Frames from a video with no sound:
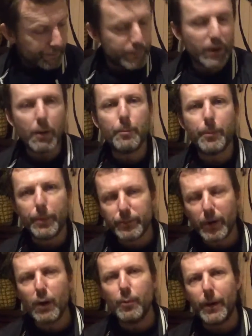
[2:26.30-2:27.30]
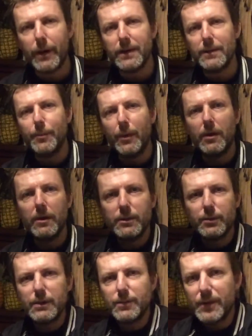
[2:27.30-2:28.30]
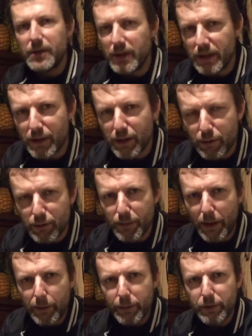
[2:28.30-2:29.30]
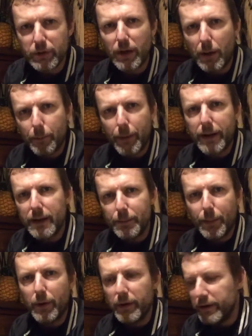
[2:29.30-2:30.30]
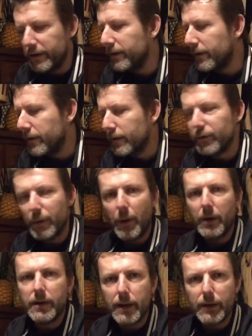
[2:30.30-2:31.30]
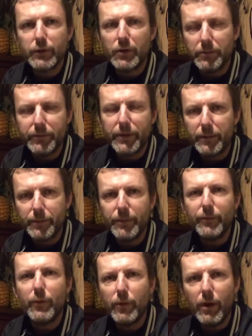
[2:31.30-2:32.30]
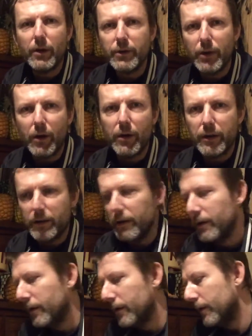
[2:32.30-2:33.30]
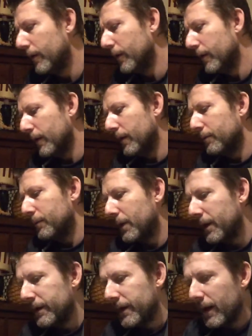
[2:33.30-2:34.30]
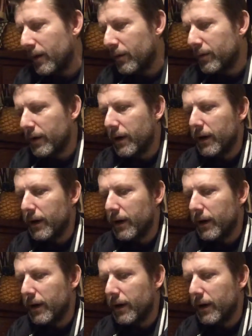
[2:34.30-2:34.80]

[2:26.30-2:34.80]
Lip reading: don't panic buy. That's what it's been said in the newspaper. Stop panic buying so I can get something before I die. Bloody hell.